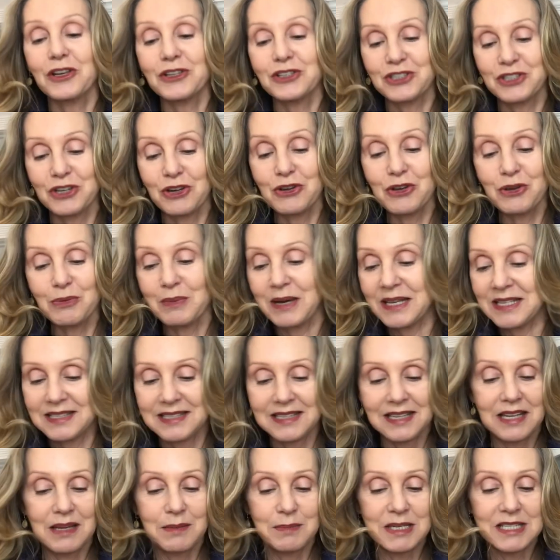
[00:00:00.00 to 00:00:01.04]
I'll show you my
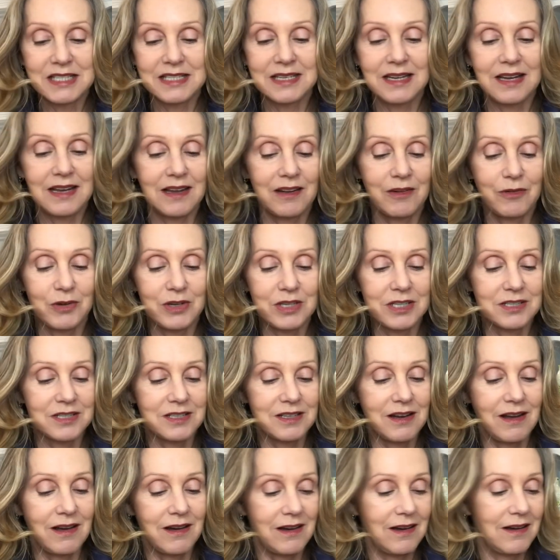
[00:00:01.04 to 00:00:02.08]
silly mistake,
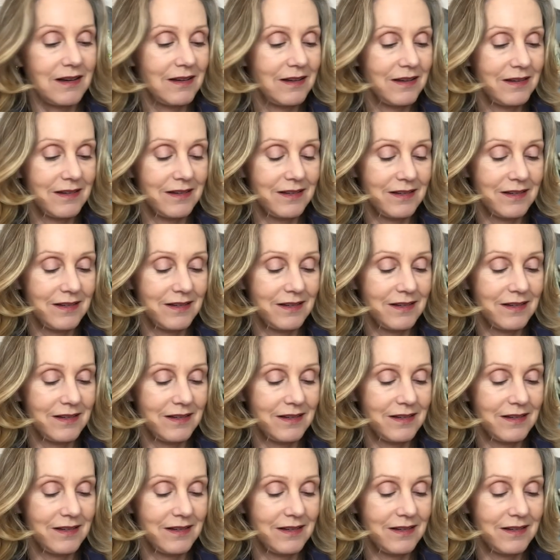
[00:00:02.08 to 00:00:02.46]
which uh,